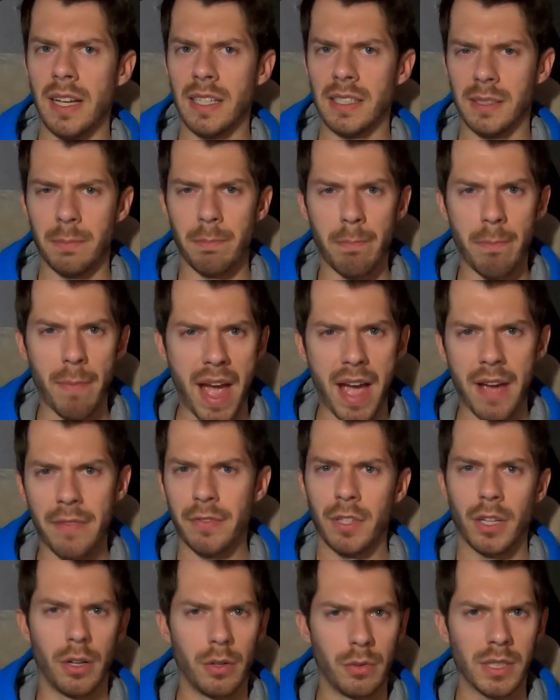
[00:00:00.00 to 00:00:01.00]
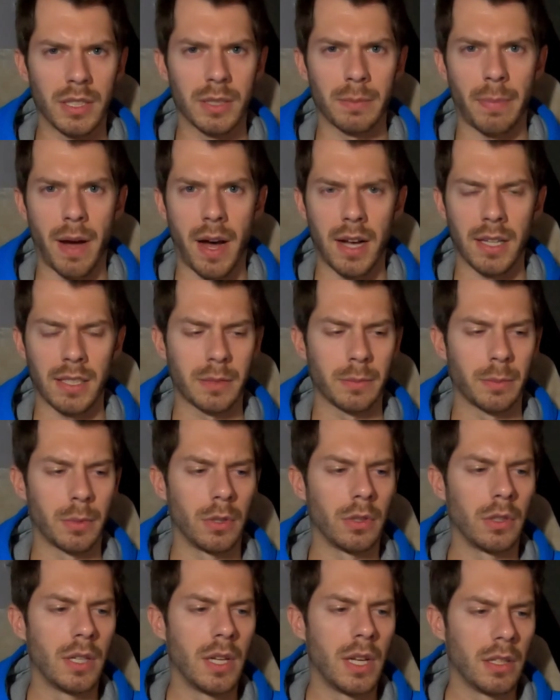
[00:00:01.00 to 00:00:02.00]
as MAF tone as
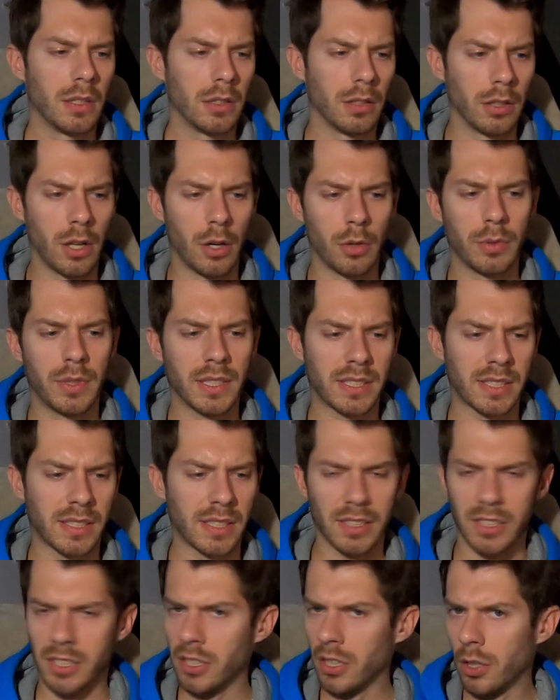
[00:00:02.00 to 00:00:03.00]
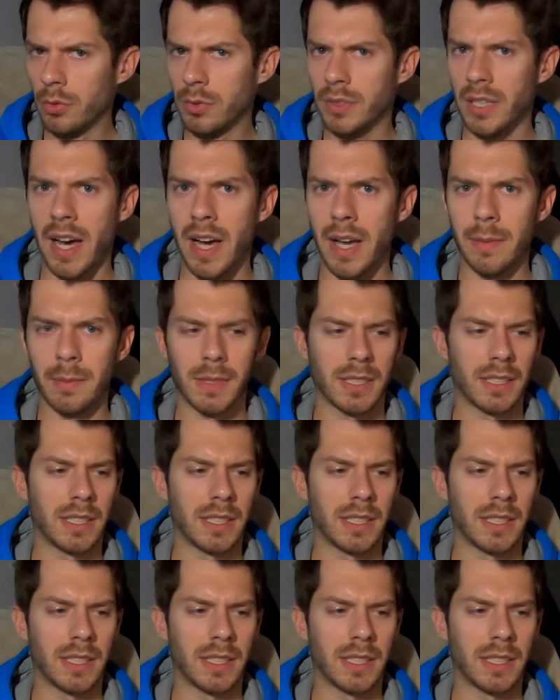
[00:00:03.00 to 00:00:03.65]
possible, low distance, low time.